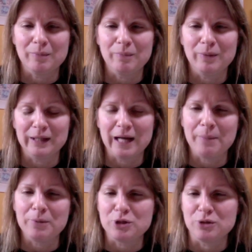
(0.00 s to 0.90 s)
But the
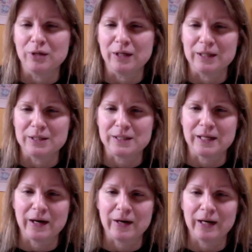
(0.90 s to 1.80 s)
opportunity is
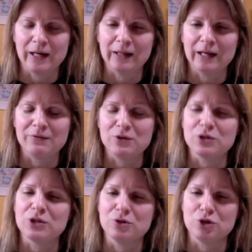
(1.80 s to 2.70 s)
there, and life is
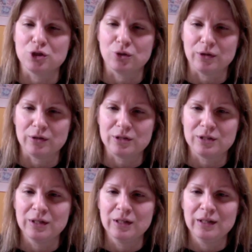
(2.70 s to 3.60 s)
too
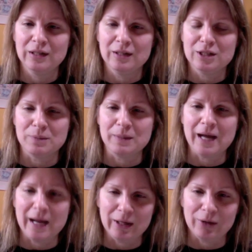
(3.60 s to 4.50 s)
short to be
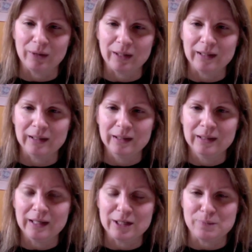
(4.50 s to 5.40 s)
angry,
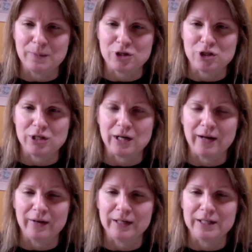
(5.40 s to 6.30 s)
especially at
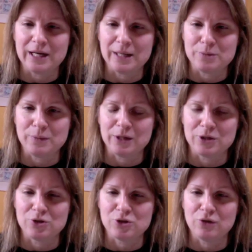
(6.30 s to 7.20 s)
holiday times, because
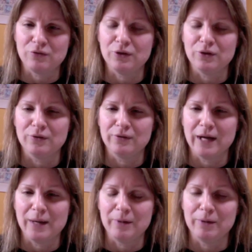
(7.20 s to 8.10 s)
there's so few of
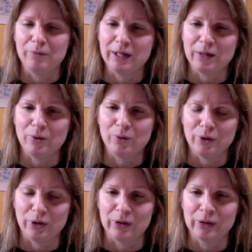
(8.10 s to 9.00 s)
them, and we get
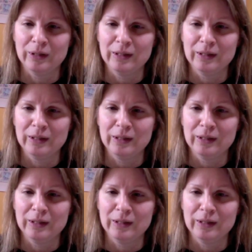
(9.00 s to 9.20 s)
older.